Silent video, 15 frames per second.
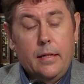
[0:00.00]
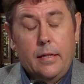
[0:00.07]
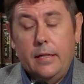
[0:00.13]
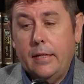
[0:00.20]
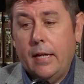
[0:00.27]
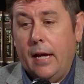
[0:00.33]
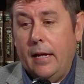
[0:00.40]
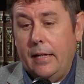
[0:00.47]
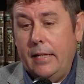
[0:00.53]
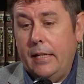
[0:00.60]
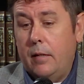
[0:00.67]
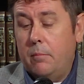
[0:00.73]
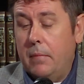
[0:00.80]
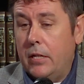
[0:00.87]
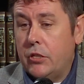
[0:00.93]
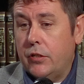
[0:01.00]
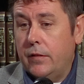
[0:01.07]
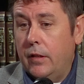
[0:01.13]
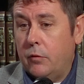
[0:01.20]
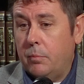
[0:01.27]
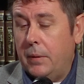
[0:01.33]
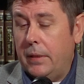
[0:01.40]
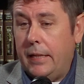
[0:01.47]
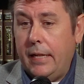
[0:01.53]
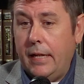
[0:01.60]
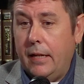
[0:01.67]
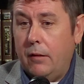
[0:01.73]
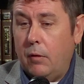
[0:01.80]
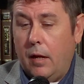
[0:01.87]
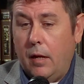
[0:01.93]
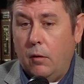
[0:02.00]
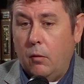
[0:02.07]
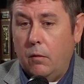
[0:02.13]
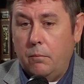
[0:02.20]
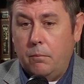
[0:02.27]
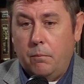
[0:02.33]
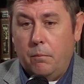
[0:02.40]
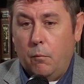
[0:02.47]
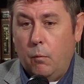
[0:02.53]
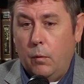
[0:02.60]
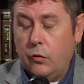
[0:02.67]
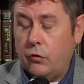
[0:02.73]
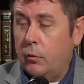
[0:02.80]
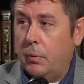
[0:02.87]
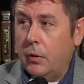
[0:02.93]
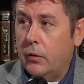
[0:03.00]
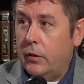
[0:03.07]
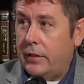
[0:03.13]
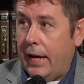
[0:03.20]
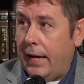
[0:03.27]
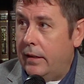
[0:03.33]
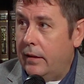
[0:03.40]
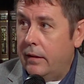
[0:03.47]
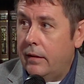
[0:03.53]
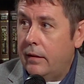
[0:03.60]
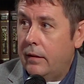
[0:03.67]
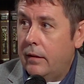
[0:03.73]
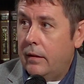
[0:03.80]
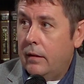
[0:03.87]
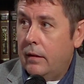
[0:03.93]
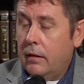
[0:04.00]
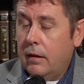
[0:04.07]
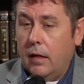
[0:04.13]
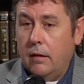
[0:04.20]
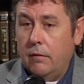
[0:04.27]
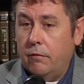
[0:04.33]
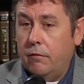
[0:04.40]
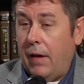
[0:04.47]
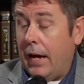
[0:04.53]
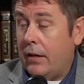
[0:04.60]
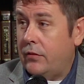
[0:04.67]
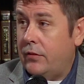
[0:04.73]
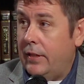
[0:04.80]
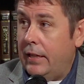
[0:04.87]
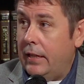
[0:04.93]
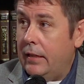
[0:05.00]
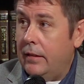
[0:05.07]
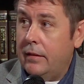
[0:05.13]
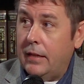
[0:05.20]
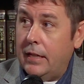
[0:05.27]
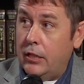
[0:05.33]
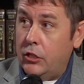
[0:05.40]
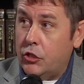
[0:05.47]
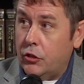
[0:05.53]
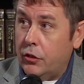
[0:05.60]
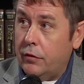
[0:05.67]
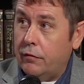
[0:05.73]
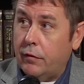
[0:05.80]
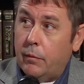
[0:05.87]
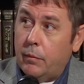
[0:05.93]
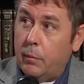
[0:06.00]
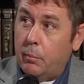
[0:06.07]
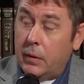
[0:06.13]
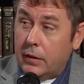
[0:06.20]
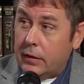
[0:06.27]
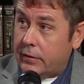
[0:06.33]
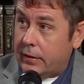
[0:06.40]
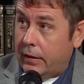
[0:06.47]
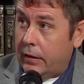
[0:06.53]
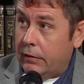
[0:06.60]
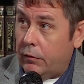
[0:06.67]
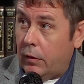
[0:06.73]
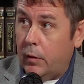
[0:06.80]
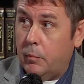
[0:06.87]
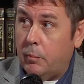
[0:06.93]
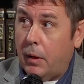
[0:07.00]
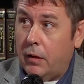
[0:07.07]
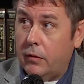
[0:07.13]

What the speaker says: he didn't mention this, but he had whistleblower data of vaccine injured from the military, from the